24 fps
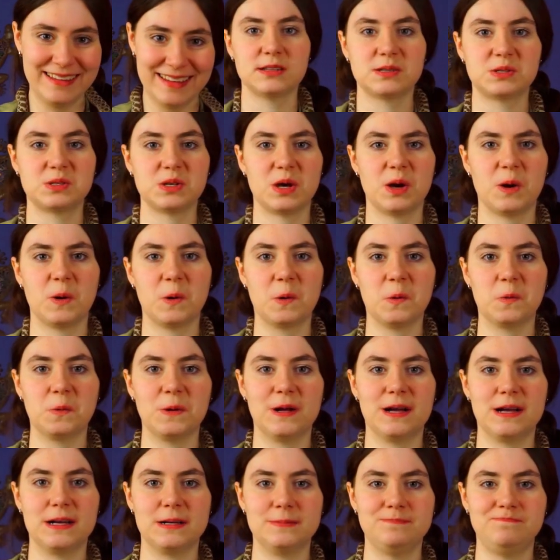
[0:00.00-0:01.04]

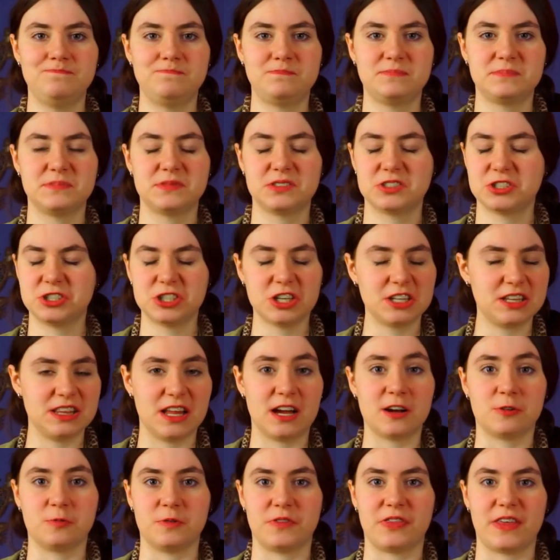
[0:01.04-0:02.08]
So, good
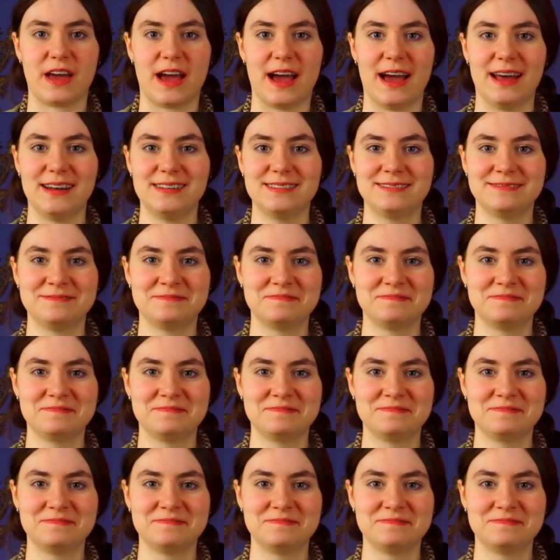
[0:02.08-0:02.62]
luck with that.